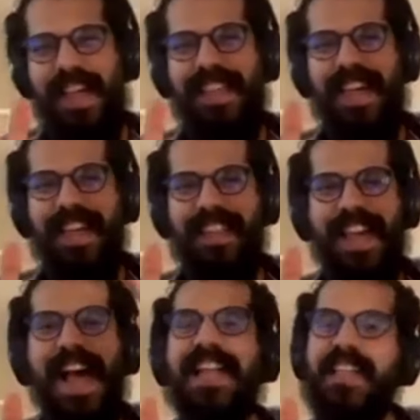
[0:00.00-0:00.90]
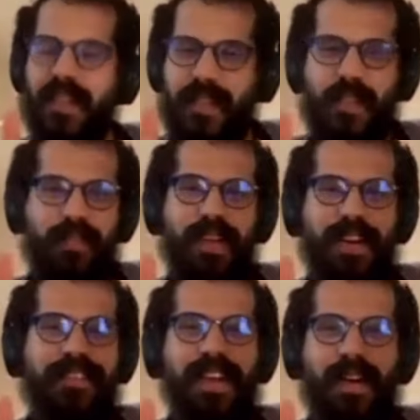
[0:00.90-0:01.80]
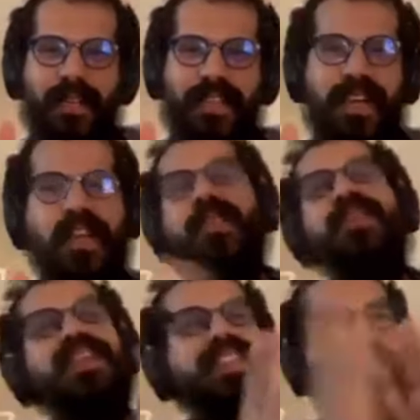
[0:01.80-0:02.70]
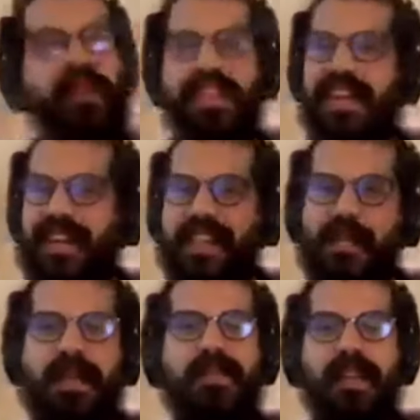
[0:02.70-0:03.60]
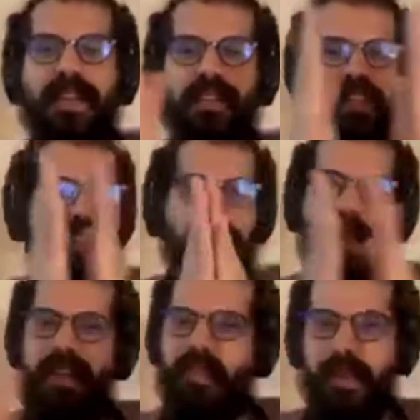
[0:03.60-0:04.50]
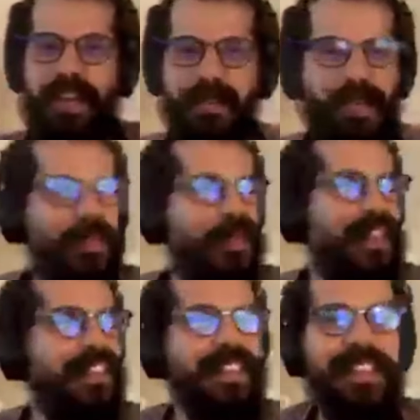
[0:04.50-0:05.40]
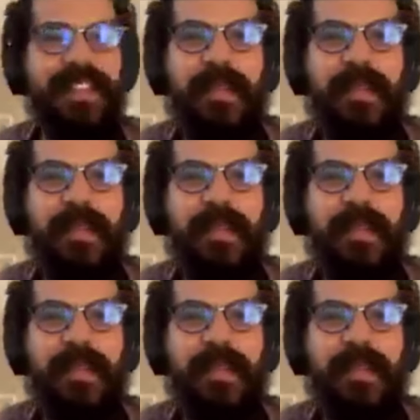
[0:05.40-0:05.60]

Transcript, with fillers: the the elders of our of our community with the youngest people and just everyone in between you know